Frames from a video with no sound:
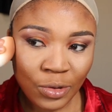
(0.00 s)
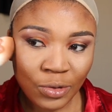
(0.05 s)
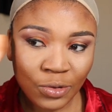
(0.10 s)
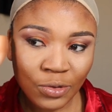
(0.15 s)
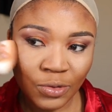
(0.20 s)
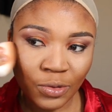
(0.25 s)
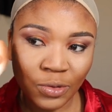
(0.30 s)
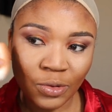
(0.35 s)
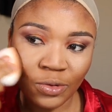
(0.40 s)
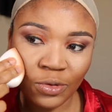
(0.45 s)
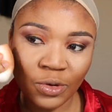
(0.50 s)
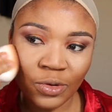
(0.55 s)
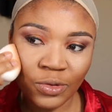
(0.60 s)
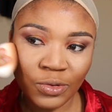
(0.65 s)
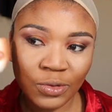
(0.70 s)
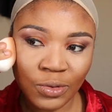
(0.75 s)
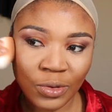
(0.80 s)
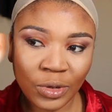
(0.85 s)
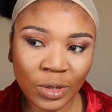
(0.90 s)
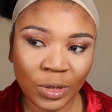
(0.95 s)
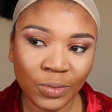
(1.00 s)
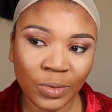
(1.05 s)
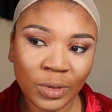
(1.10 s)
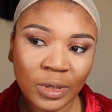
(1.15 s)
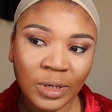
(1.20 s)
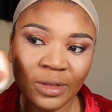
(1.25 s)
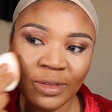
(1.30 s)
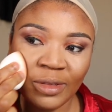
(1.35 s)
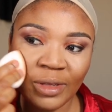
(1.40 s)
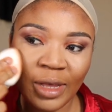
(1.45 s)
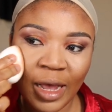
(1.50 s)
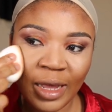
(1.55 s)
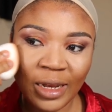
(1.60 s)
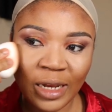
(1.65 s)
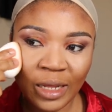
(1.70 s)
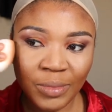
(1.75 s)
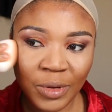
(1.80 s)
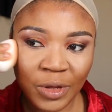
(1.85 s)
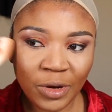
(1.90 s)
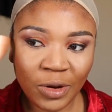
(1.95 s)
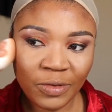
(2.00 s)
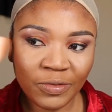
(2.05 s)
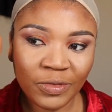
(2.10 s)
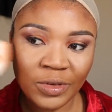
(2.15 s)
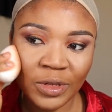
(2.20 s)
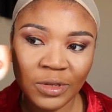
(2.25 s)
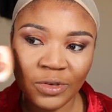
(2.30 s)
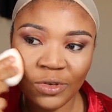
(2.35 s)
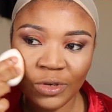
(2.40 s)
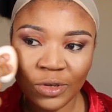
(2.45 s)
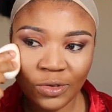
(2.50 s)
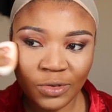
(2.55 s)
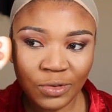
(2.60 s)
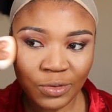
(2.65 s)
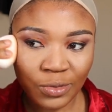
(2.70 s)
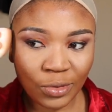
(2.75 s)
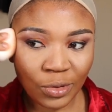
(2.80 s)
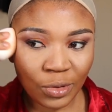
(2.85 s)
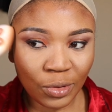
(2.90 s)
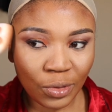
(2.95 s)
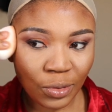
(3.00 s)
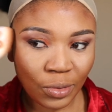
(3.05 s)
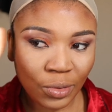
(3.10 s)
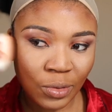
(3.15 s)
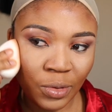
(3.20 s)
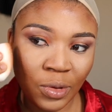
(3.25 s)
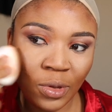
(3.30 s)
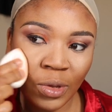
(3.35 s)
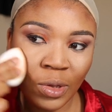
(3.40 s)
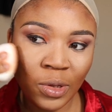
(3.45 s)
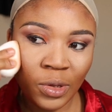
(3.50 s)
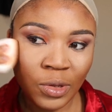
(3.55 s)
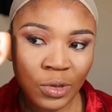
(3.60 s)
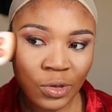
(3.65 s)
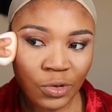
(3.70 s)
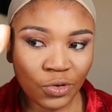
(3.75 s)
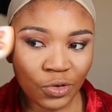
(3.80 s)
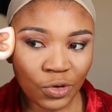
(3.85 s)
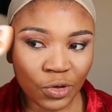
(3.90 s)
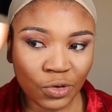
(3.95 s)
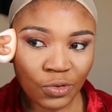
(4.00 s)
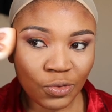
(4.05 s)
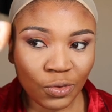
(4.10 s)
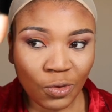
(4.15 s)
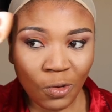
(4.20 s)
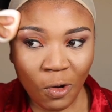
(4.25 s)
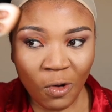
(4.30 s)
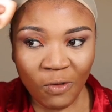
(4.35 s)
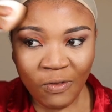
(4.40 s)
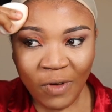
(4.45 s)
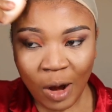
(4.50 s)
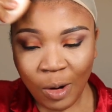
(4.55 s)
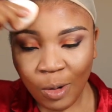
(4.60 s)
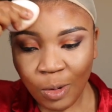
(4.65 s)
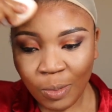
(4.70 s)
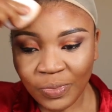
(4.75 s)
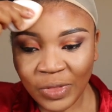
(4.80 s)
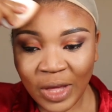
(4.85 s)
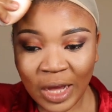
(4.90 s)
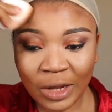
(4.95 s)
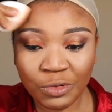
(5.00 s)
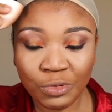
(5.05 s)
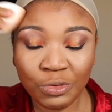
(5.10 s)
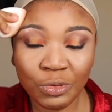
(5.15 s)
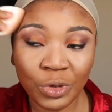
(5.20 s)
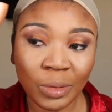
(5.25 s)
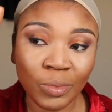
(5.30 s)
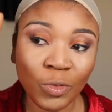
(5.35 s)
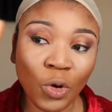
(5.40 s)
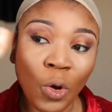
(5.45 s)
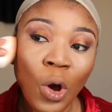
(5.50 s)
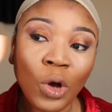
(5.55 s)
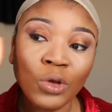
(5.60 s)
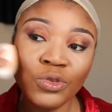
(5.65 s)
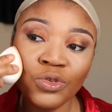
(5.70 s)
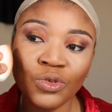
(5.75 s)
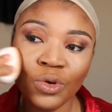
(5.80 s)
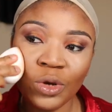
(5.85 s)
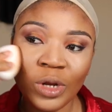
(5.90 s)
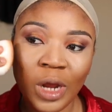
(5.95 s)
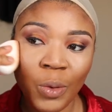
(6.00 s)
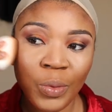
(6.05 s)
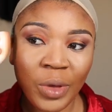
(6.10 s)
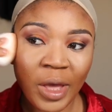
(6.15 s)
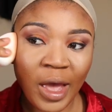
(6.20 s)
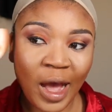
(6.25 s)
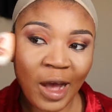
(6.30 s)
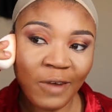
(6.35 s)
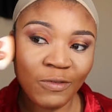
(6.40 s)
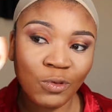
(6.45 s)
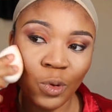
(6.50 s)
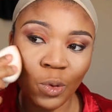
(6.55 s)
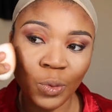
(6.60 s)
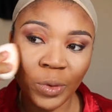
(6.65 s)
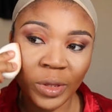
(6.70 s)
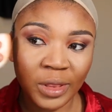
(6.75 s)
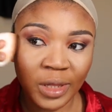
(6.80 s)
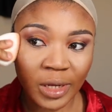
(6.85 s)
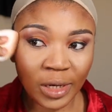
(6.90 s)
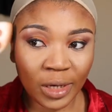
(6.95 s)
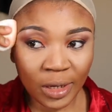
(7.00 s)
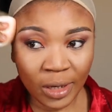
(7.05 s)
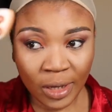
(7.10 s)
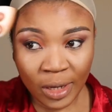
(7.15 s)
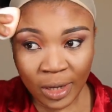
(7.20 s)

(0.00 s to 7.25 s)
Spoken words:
So just go in with a tiny bit of it, just to, you know, just to cover up that cream contour that we have going there,